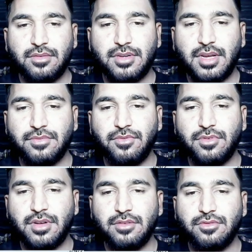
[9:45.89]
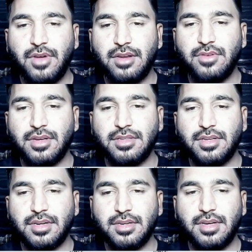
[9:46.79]
text font color to value axis
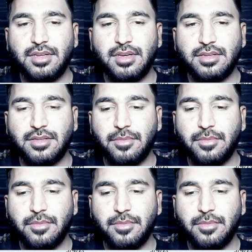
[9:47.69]
and category axis.